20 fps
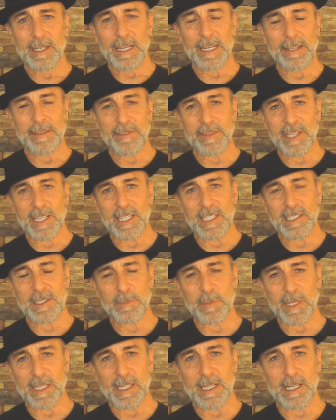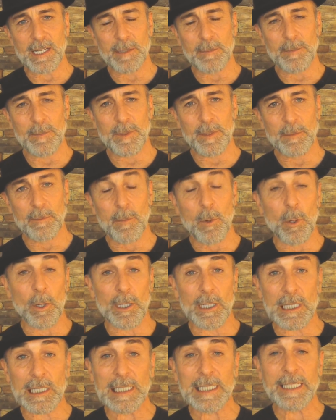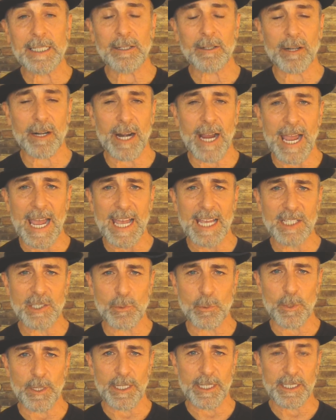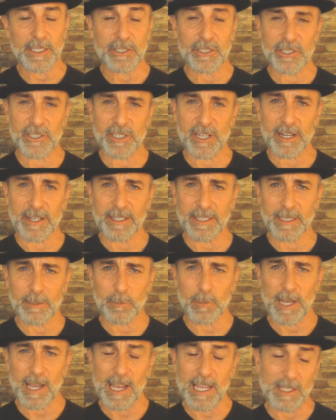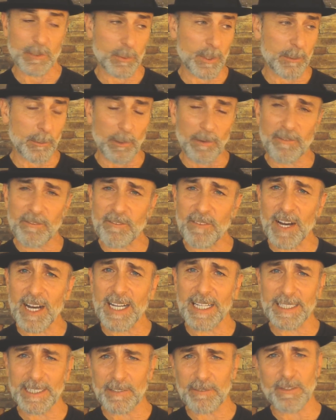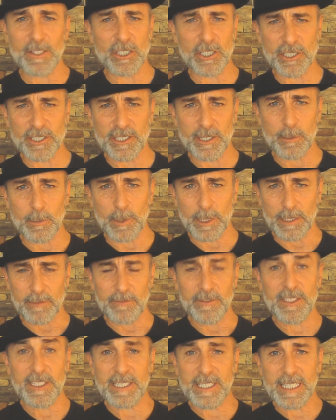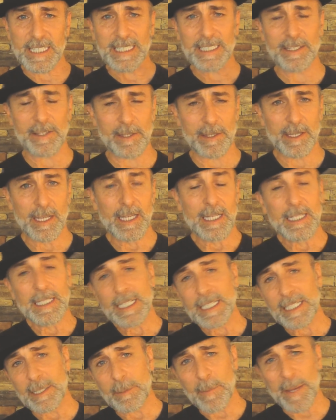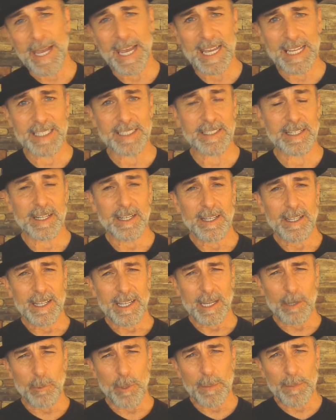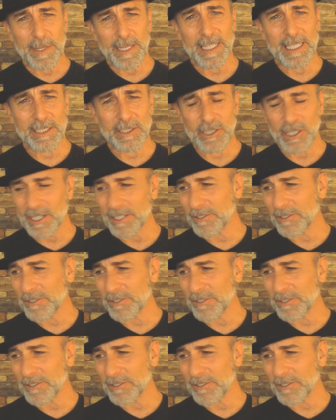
And things become more clear as we study and as we refine the visions that we've seen in the past, and we begin to